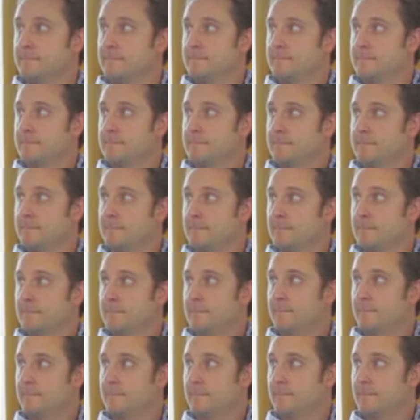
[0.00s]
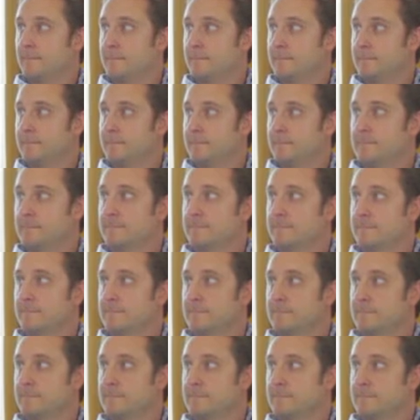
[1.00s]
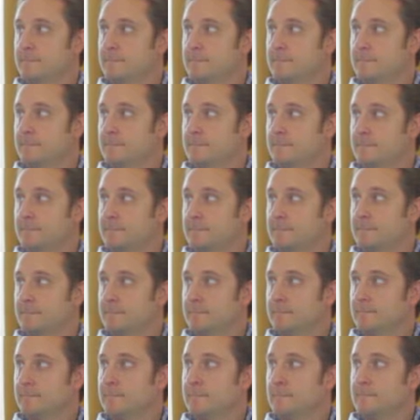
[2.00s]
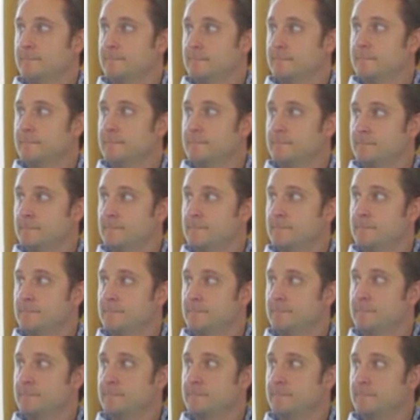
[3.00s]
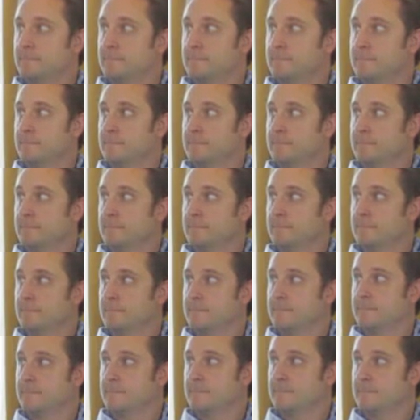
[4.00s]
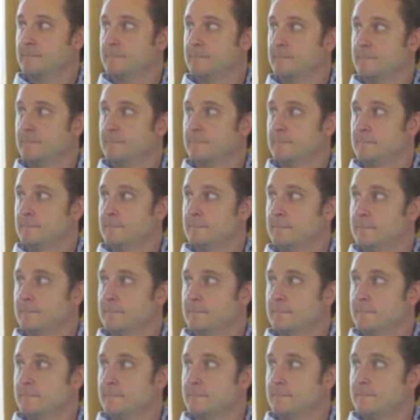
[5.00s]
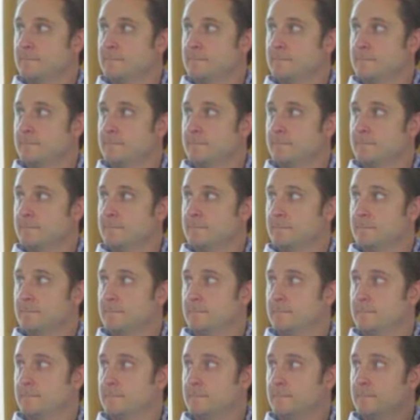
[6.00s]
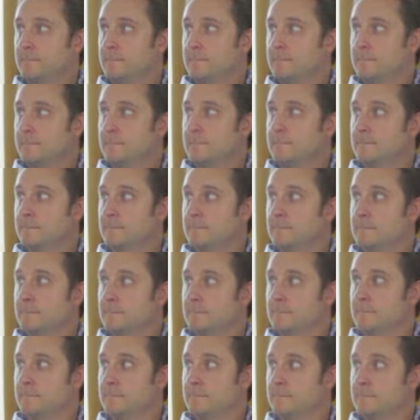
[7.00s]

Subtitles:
(not speaking)